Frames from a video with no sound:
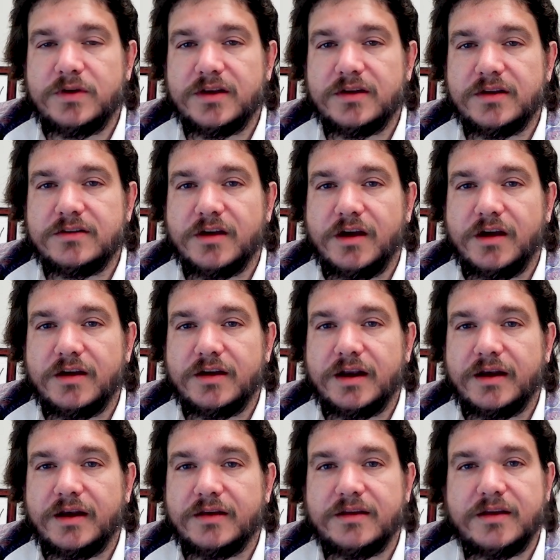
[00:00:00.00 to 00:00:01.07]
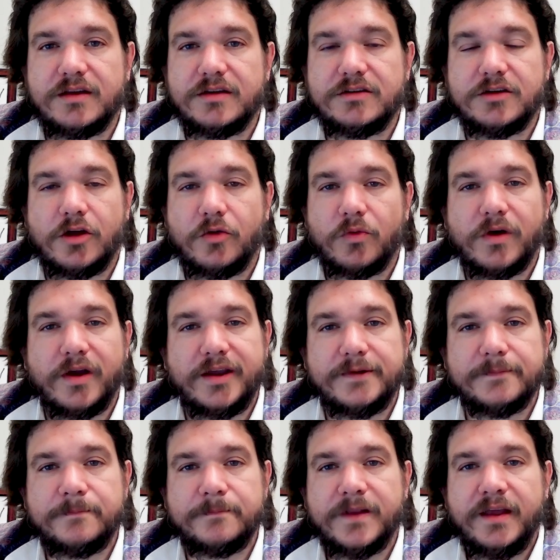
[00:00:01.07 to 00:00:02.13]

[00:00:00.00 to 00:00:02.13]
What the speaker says: get it done and get it done right.